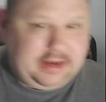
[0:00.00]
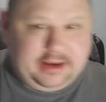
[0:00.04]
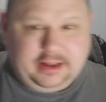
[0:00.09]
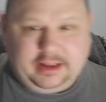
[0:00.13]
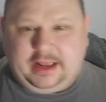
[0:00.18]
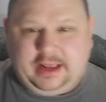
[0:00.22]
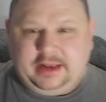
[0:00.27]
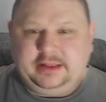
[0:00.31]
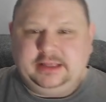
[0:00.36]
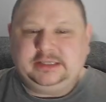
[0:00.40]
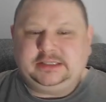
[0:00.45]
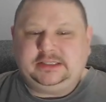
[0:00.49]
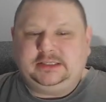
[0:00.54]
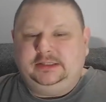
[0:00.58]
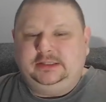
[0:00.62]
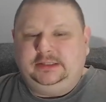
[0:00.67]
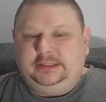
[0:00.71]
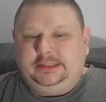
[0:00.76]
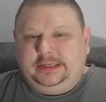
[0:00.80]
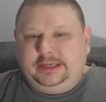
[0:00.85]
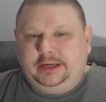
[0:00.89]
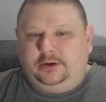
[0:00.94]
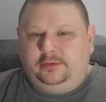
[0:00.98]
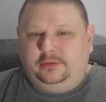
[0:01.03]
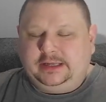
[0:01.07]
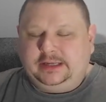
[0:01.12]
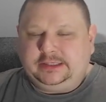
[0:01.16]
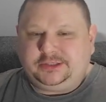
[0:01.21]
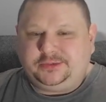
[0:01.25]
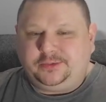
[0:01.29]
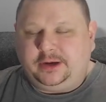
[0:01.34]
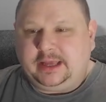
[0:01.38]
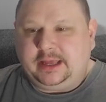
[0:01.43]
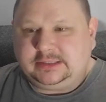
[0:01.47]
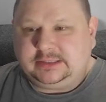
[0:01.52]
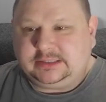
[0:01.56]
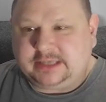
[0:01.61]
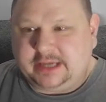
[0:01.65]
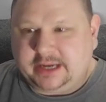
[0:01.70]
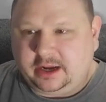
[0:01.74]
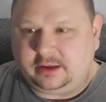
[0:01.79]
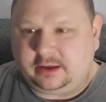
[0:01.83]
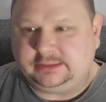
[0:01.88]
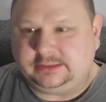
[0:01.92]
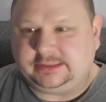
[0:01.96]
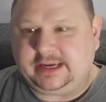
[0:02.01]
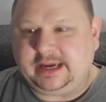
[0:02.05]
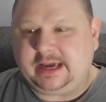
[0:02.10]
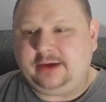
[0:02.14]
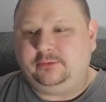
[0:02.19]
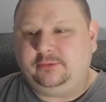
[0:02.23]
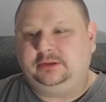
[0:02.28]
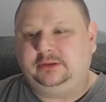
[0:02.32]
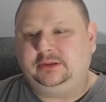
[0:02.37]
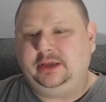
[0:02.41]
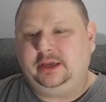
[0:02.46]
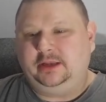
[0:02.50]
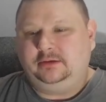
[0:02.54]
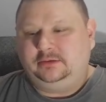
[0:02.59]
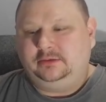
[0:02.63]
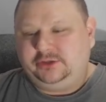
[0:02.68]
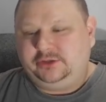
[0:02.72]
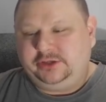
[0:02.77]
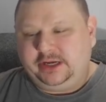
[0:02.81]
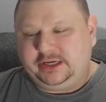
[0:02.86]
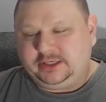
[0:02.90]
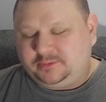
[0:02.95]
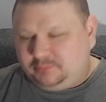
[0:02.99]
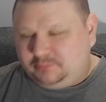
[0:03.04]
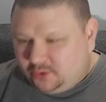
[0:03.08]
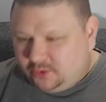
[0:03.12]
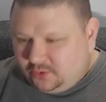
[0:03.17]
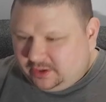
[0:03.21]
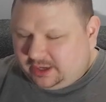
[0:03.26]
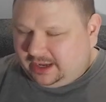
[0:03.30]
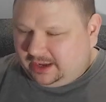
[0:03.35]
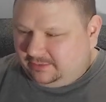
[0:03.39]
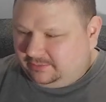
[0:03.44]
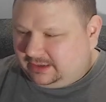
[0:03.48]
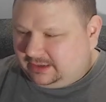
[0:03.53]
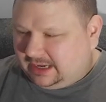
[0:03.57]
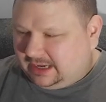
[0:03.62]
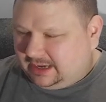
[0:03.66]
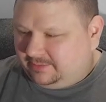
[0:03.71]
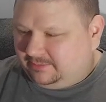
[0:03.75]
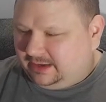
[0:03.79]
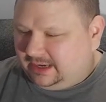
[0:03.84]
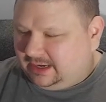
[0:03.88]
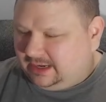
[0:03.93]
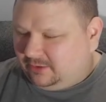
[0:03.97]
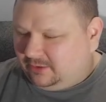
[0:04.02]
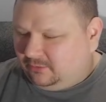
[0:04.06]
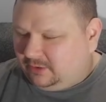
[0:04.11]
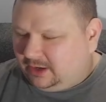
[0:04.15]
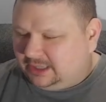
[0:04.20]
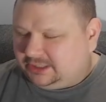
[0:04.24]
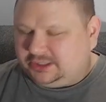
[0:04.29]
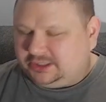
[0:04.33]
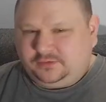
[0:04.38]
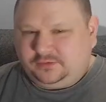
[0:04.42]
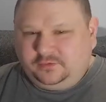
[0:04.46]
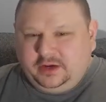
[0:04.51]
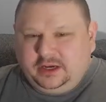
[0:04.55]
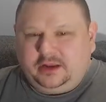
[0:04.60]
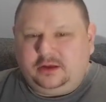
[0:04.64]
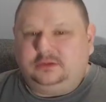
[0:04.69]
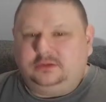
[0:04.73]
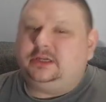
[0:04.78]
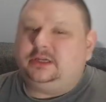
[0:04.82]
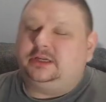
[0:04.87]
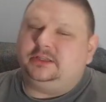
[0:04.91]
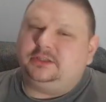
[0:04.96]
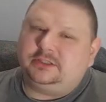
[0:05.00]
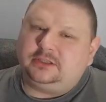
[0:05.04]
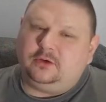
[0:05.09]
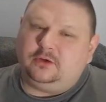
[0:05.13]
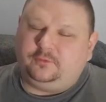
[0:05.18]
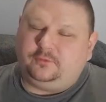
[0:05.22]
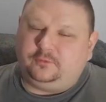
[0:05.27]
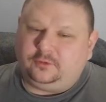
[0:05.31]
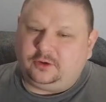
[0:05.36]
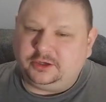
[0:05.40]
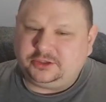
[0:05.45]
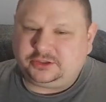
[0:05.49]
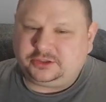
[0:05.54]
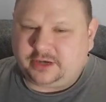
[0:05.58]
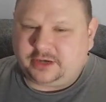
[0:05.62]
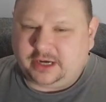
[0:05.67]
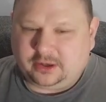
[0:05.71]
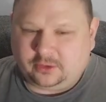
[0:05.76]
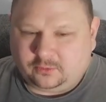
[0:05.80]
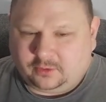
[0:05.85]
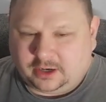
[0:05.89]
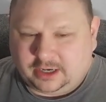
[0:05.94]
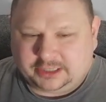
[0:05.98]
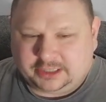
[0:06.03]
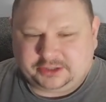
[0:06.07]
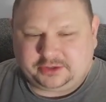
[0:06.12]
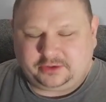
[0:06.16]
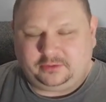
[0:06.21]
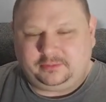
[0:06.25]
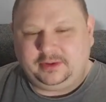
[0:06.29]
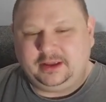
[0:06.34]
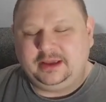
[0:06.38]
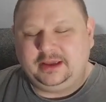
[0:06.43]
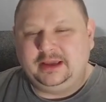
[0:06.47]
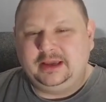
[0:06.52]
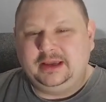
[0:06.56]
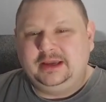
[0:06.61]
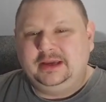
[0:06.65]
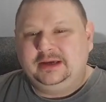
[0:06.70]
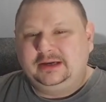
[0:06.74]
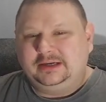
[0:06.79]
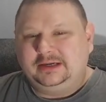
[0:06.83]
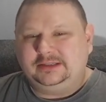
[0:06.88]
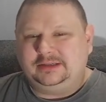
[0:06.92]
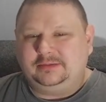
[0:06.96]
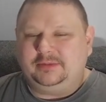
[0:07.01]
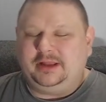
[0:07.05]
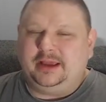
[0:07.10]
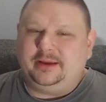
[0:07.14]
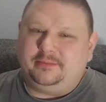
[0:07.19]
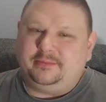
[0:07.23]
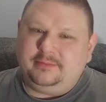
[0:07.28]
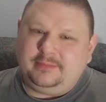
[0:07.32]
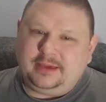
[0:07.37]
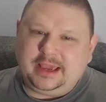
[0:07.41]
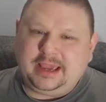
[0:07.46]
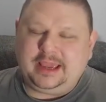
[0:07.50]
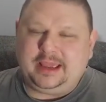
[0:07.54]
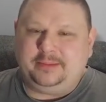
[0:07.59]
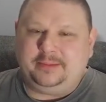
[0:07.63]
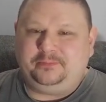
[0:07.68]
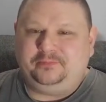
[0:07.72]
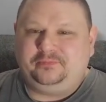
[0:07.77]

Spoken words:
and this, you know, that's what I say all the time with that chess boot camp guy, man. I watch his videos, I get so frustrated watching them. Because I'm like, man,